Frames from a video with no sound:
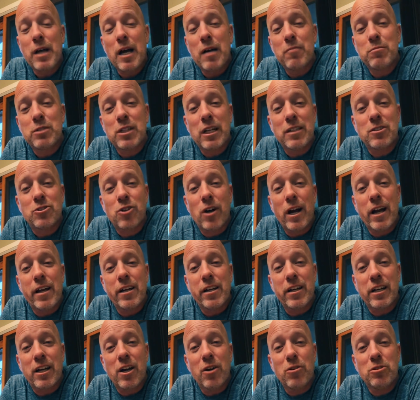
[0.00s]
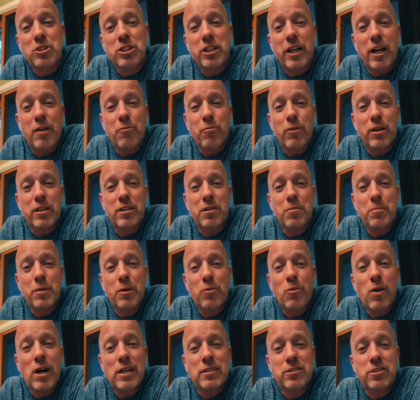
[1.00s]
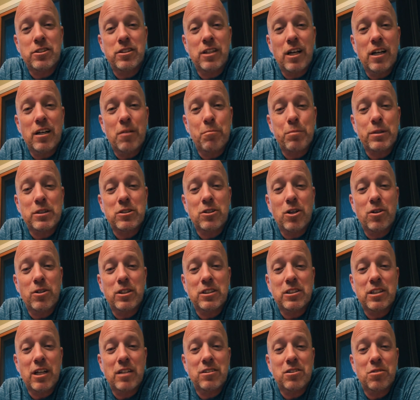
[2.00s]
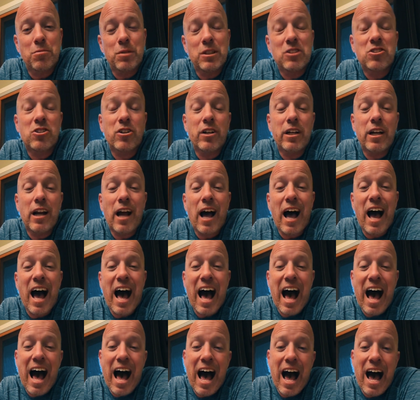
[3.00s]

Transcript: Sometimes I try and negotiate with him and watch the episode of Sesame Street